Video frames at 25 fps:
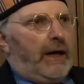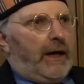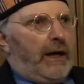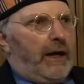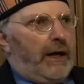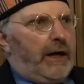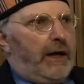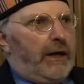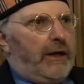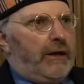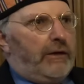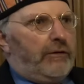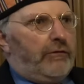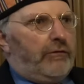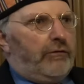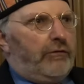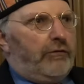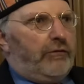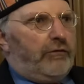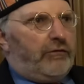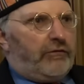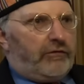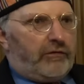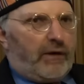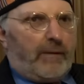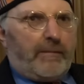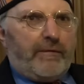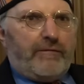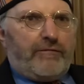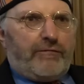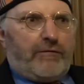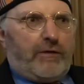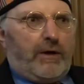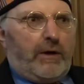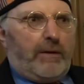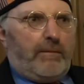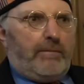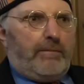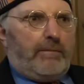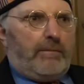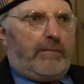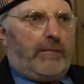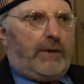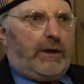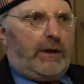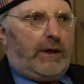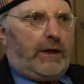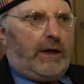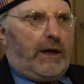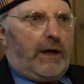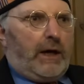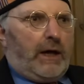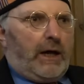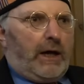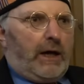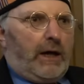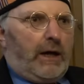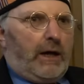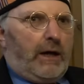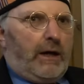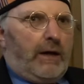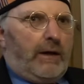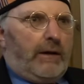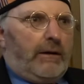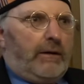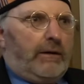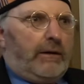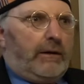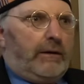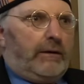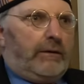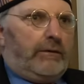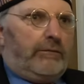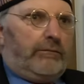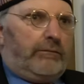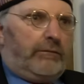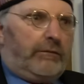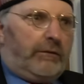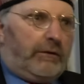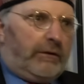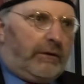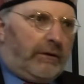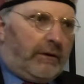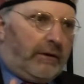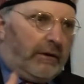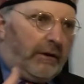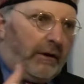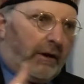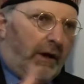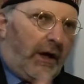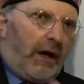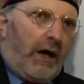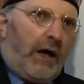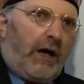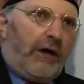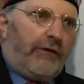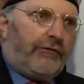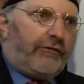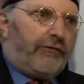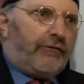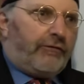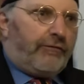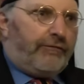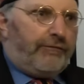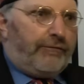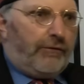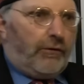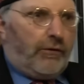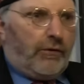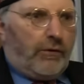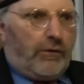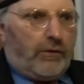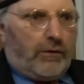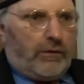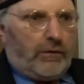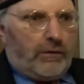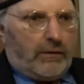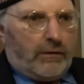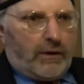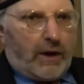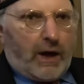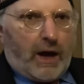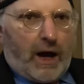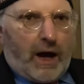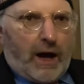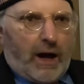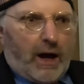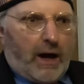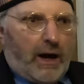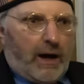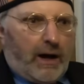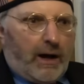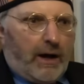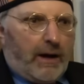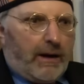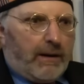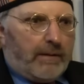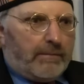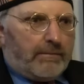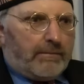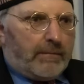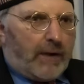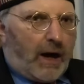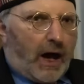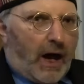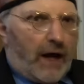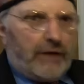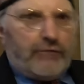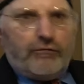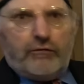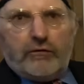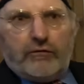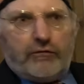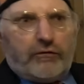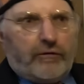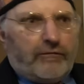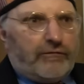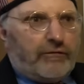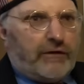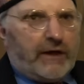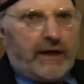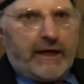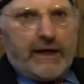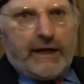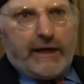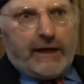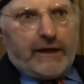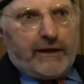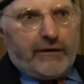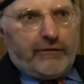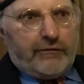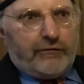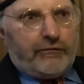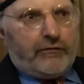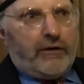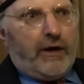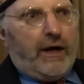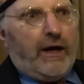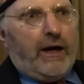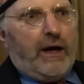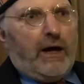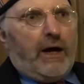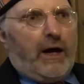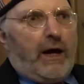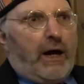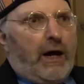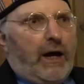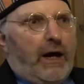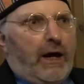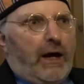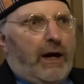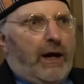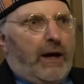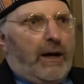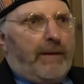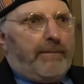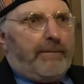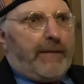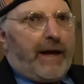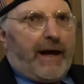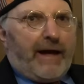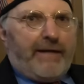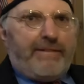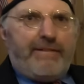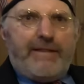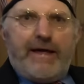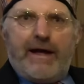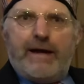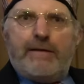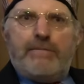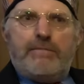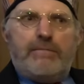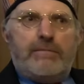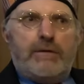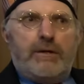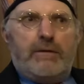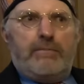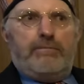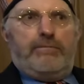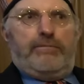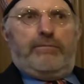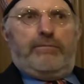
And some of them last for hundreds of years and then